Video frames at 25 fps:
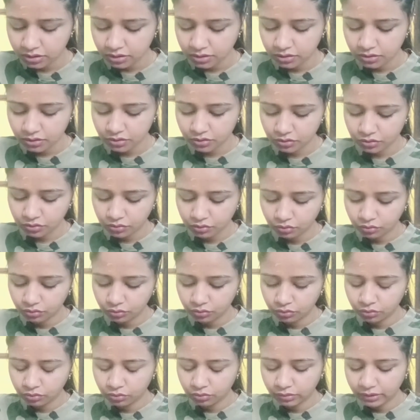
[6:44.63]

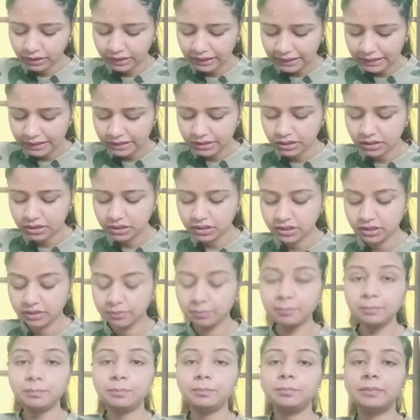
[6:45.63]
So relationship
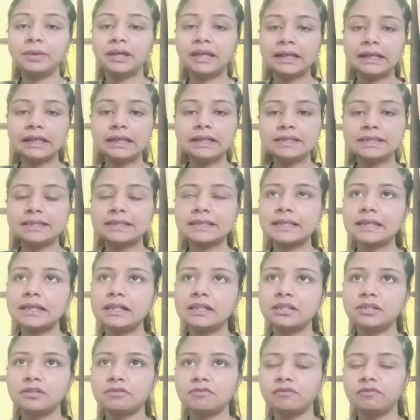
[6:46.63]
in
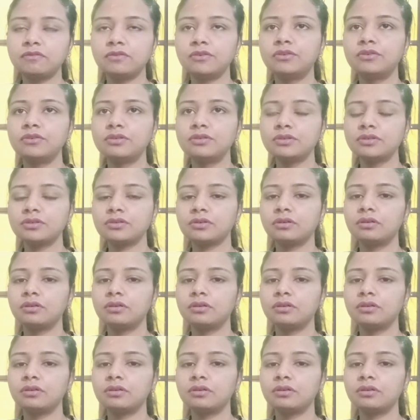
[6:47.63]
Salesforce